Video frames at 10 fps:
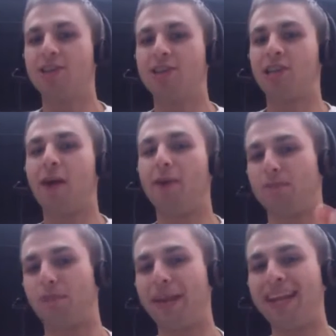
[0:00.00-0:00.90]
now it is
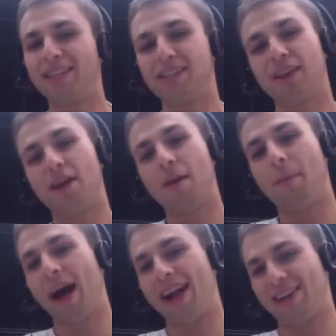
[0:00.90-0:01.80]
peanuts,
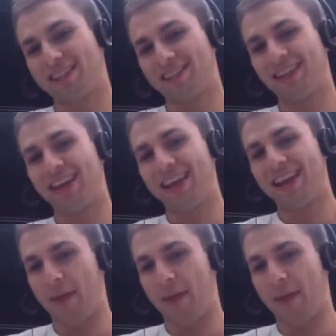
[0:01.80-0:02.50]
pine nuts, and